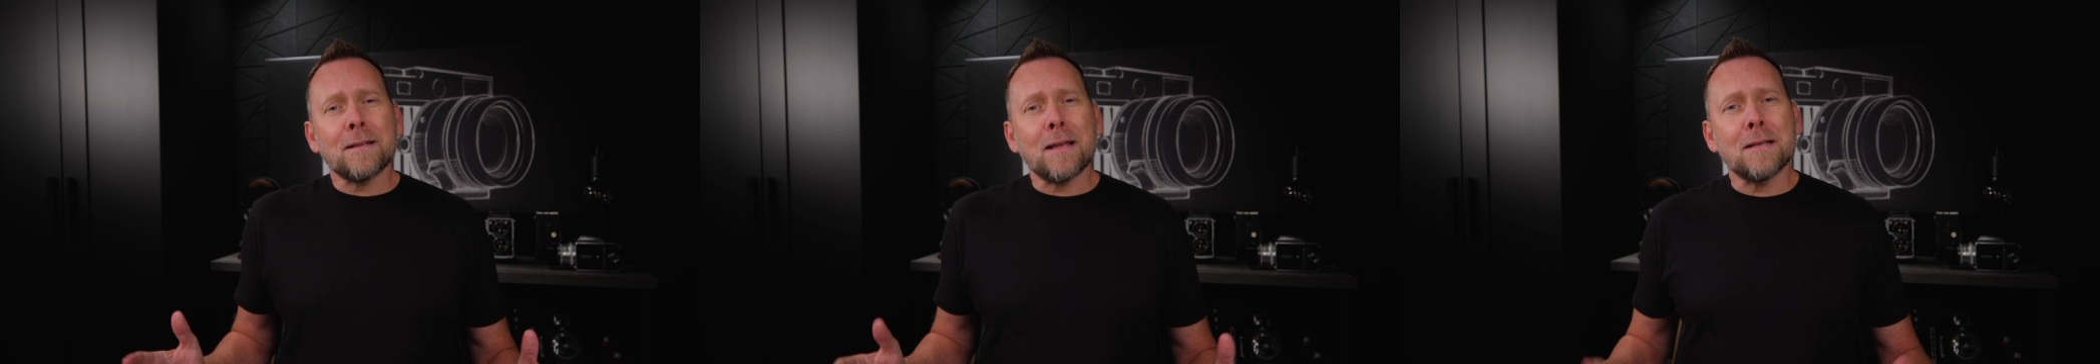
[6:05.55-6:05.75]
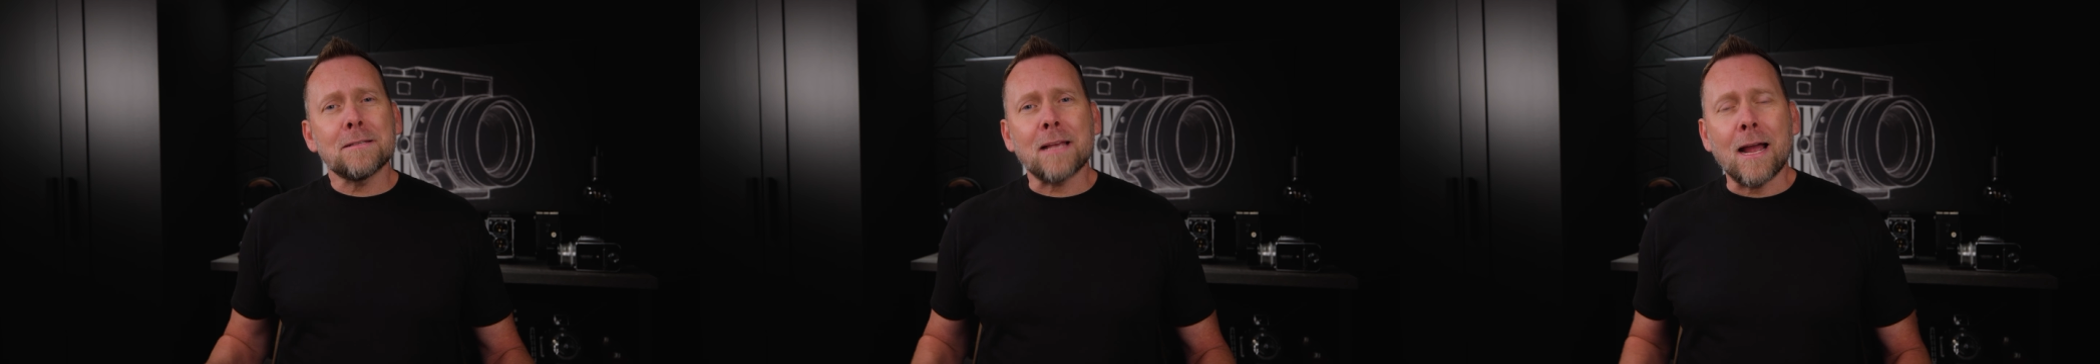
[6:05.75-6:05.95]

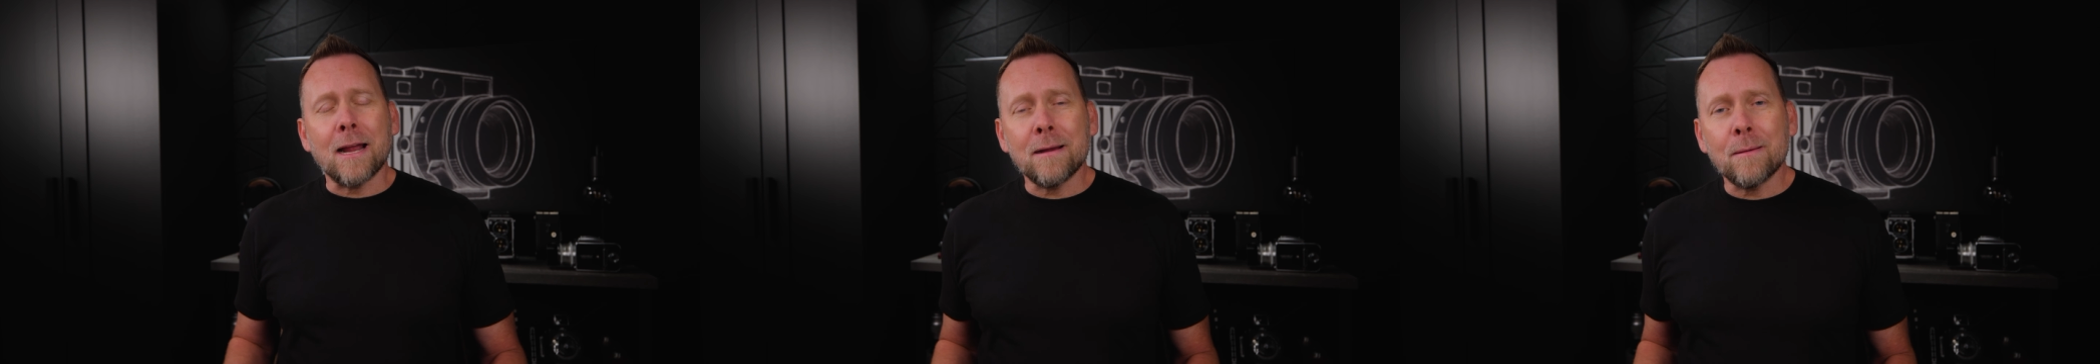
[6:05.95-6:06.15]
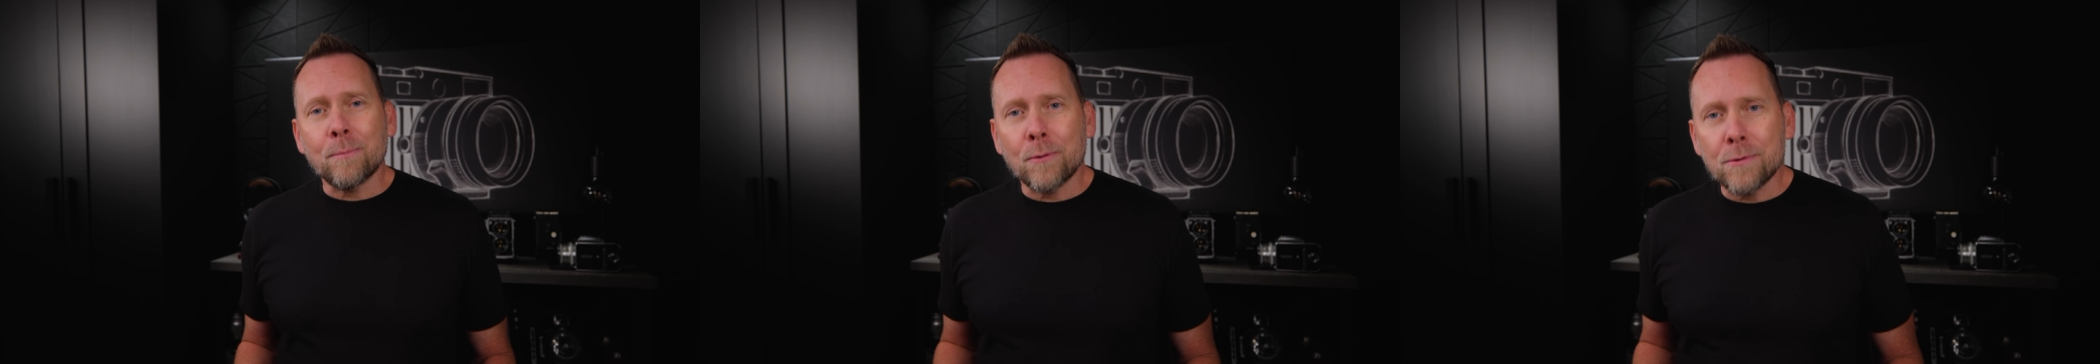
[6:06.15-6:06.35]
guys, I
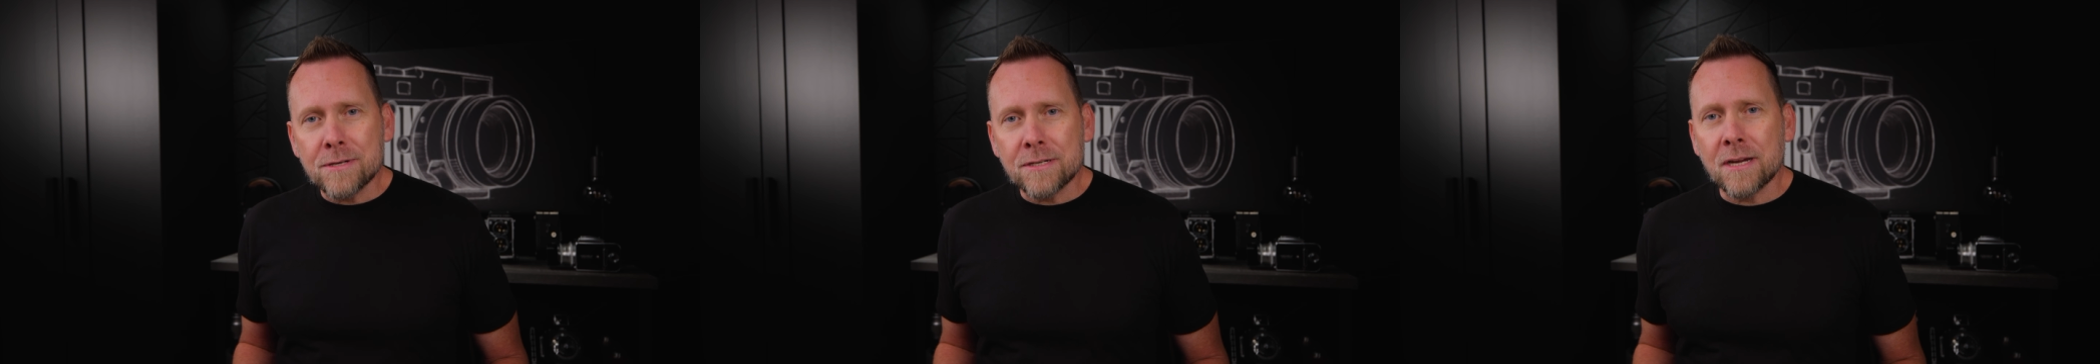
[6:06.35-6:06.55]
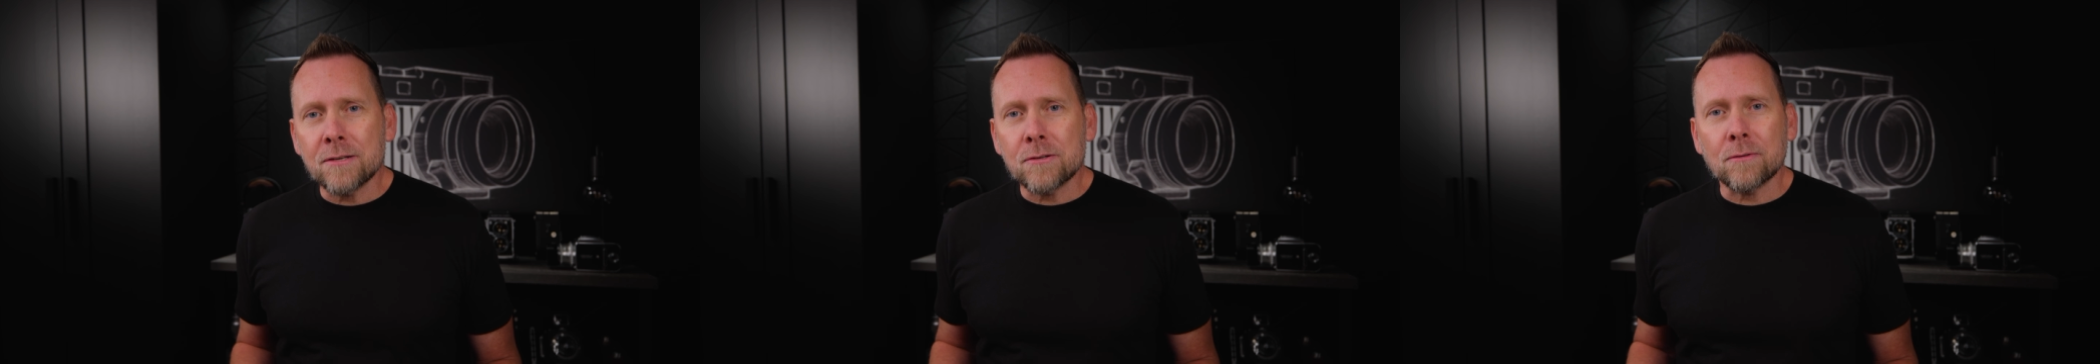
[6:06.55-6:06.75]

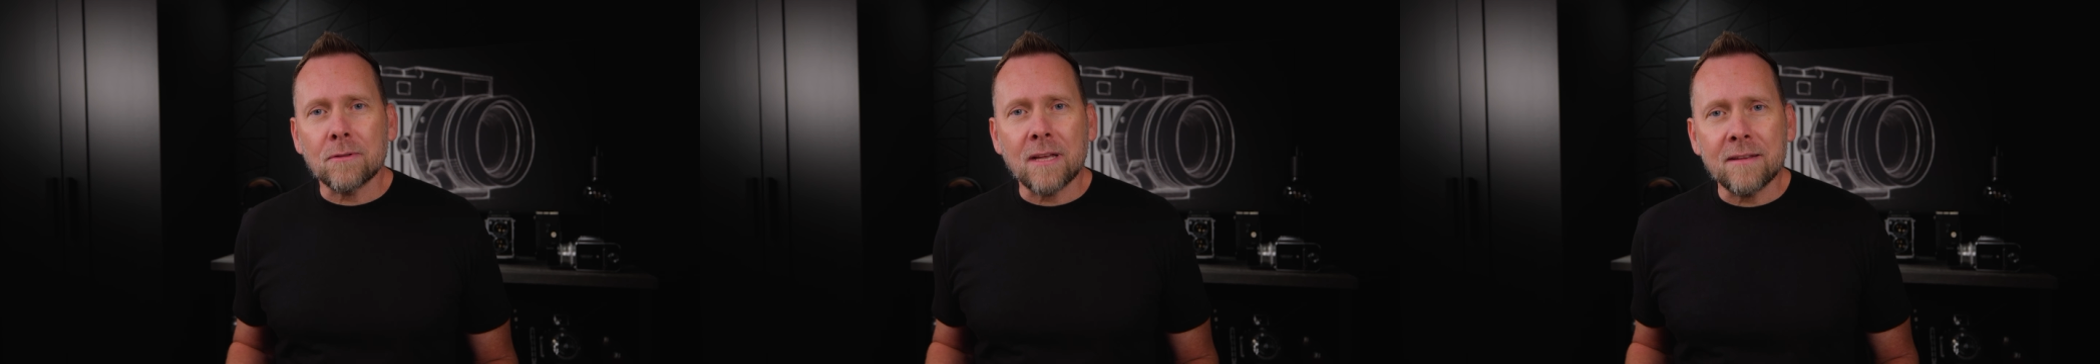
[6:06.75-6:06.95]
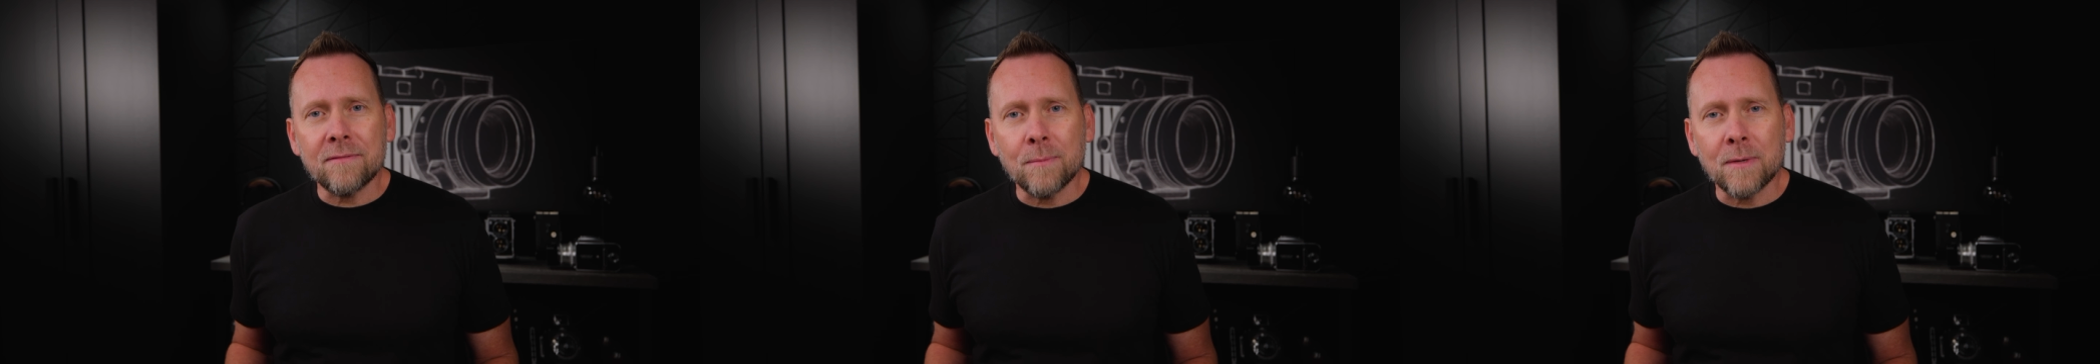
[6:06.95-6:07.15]
appreciate your
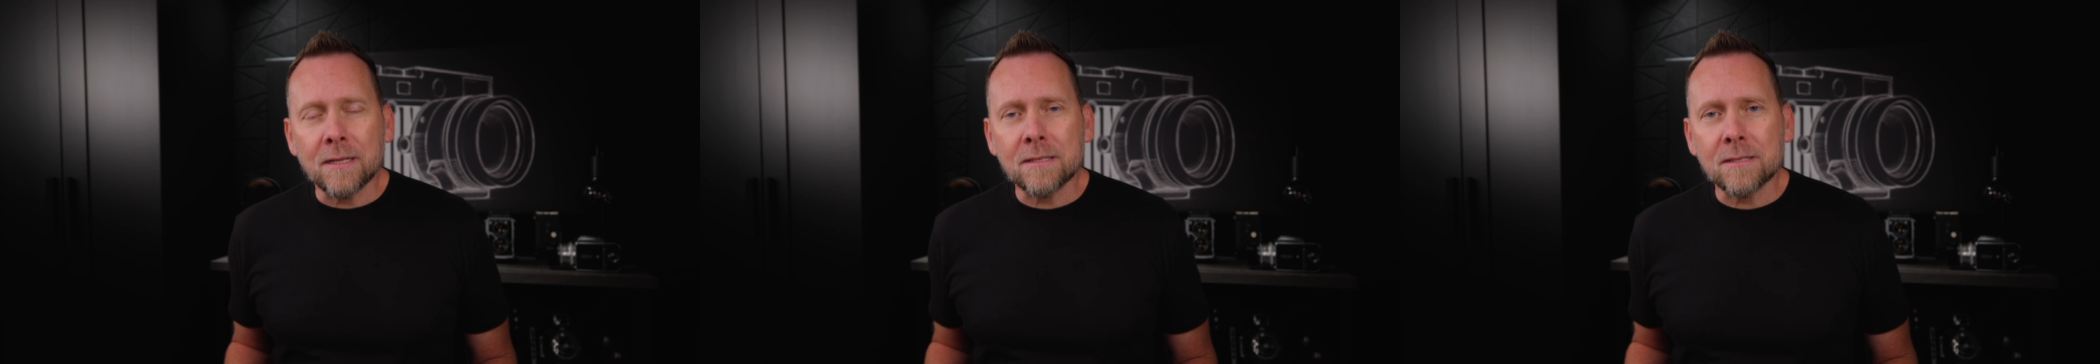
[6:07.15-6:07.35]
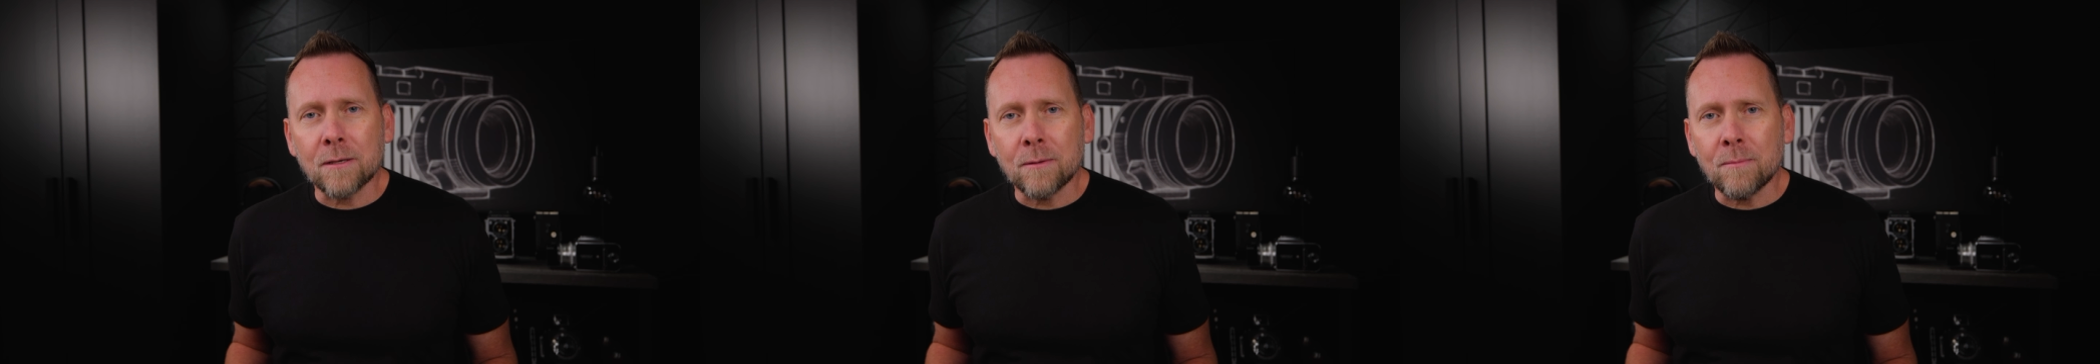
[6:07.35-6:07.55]
life
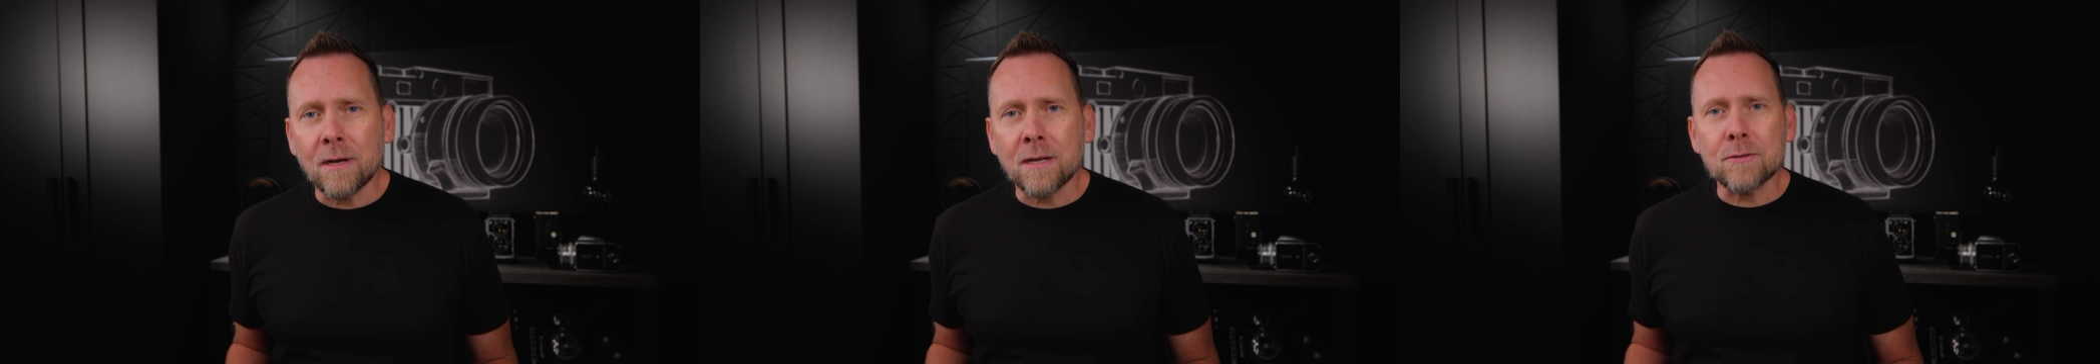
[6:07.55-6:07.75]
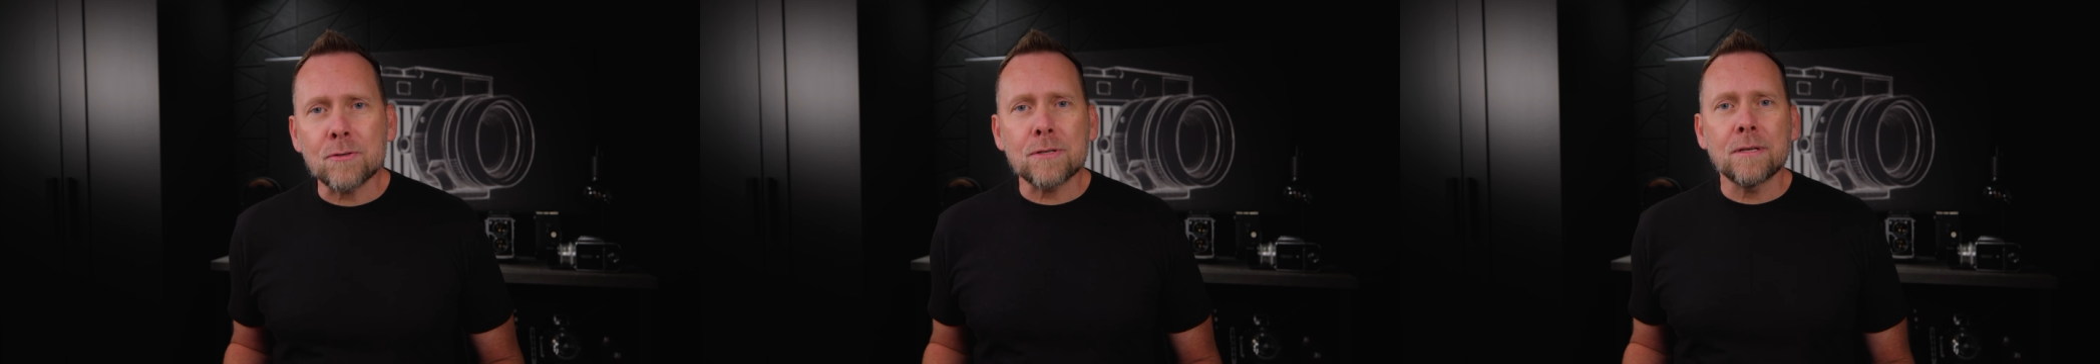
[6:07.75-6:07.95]
minutes so
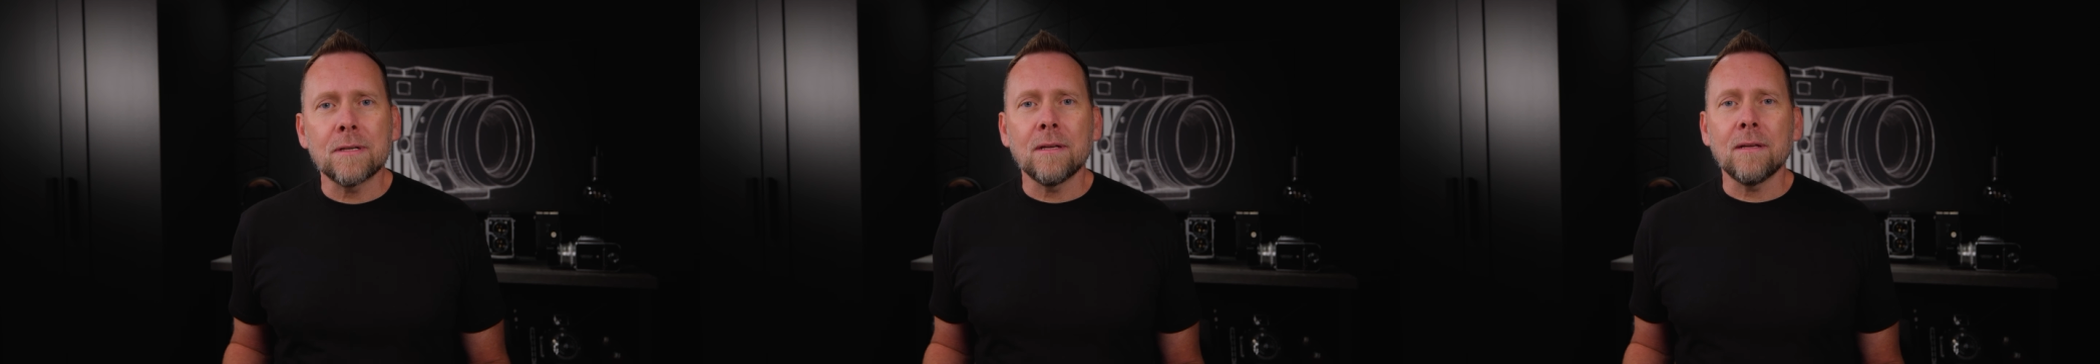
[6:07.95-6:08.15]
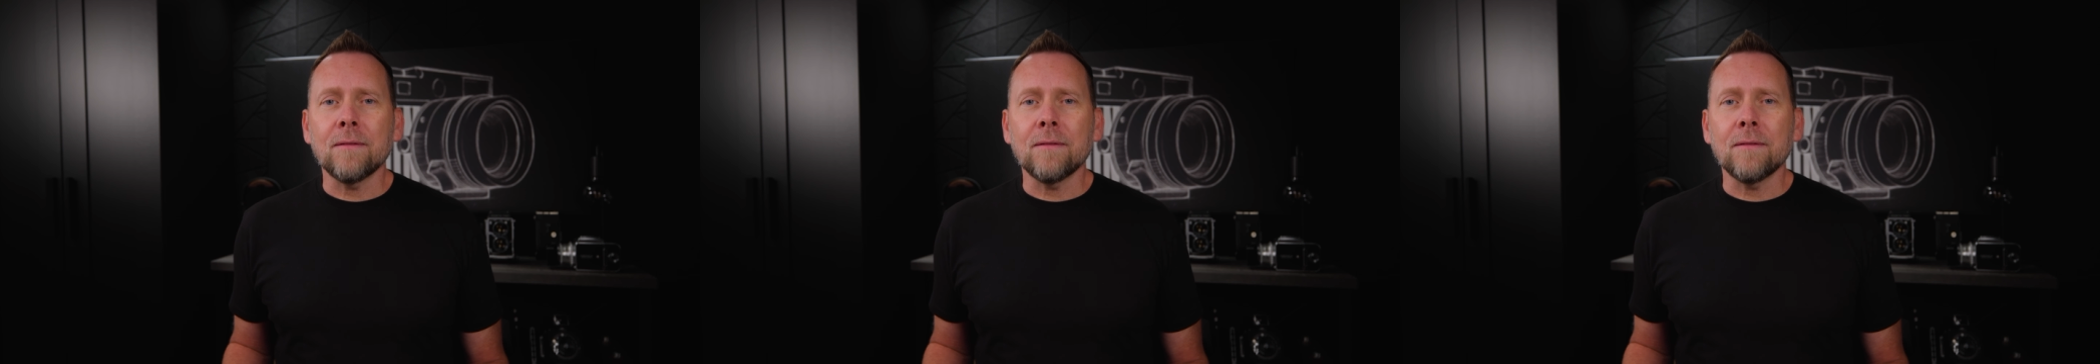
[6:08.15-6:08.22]
much.